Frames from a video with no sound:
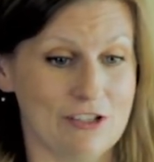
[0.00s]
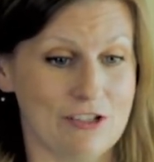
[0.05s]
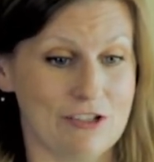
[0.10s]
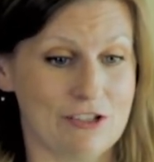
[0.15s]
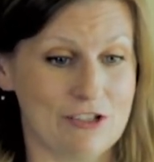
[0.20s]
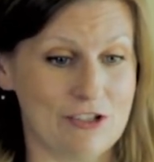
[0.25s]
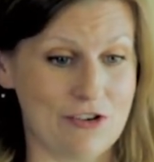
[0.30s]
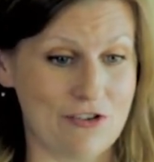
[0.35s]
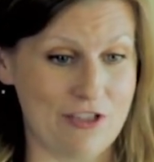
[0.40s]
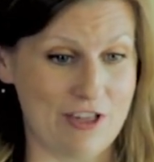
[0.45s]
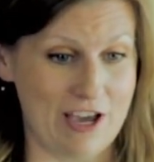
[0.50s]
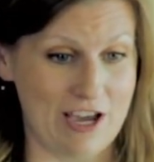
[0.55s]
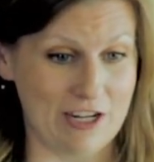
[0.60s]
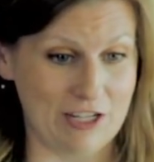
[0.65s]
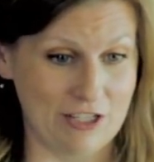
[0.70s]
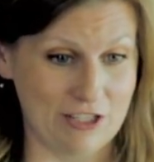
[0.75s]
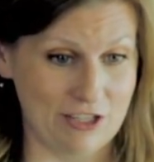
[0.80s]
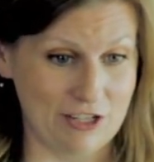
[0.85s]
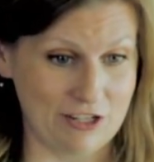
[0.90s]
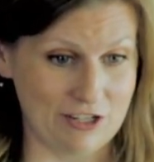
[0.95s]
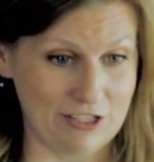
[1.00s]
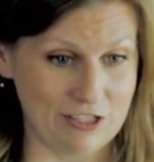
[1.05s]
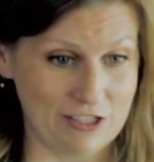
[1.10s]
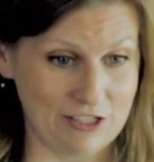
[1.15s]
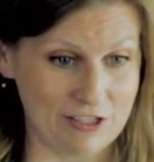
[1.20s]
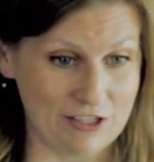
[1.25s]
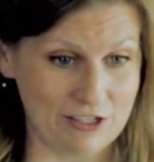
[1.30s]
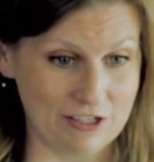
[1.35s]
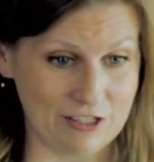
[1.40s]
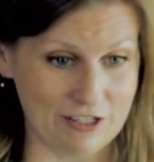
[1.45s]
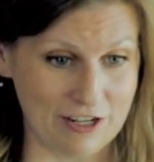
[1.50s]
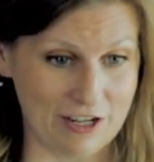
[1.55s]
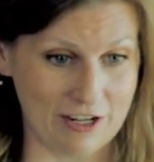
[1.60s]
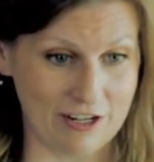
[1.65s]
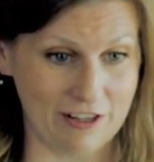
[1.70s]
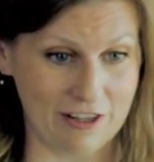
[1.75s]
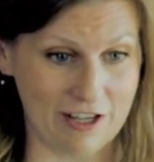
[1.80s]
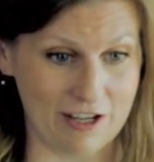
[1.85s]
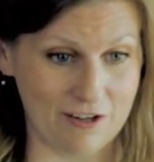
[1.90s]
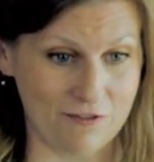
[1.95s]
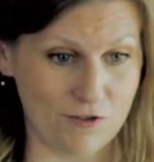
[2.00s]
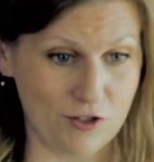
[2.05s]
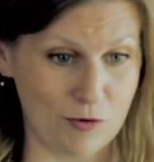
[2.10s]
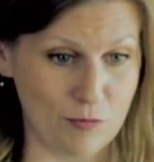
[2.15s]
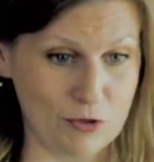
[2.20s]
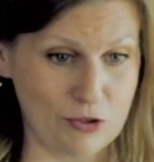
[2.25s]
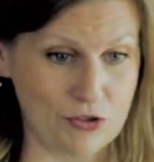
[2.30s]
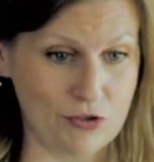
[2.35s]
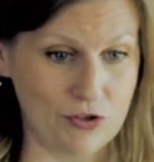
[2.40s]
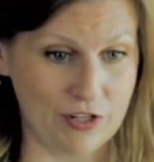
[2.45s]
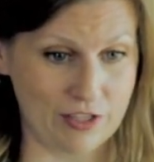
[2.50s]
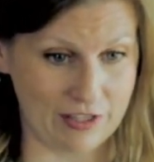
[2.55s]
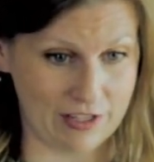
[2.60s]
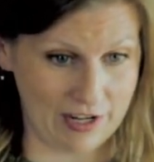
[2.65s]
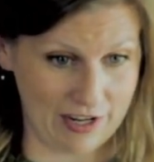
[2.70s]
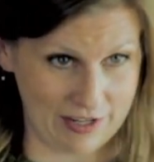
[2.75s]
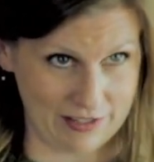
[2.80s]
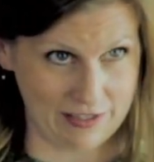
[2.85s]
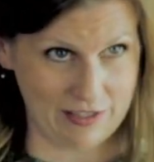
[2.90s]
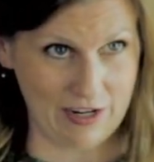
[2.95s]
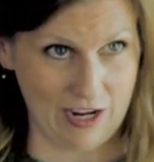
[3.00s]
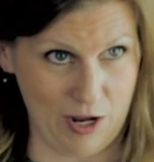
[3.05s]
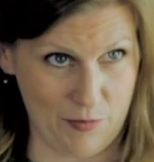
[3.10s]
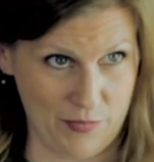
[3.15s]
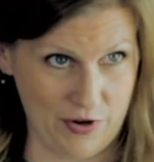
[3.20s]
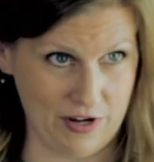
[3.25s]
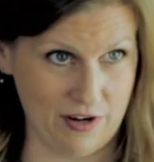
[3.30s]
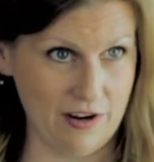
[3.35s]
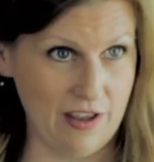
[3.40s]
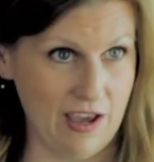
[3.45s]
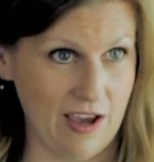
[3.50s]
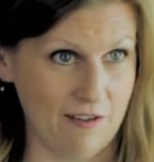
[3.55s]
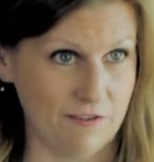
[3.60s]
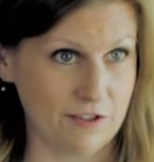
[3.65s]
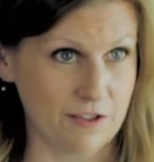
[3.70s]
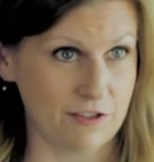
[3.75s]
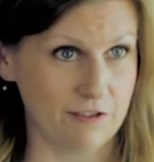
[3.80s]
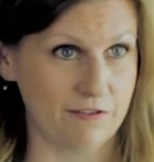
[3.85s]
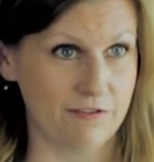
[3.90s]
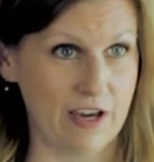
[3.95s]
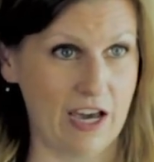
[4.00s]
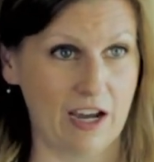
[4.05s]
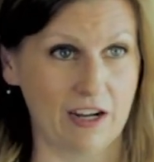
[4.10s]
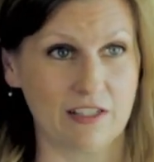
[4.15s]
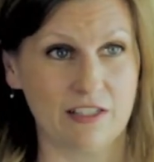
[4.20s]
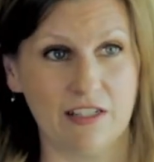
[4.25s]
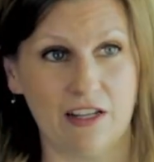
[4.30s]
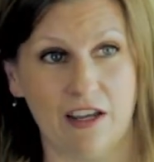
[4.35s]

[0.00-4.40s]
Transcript: so that there's not a lot of troubleshooting that has to happen after the fact.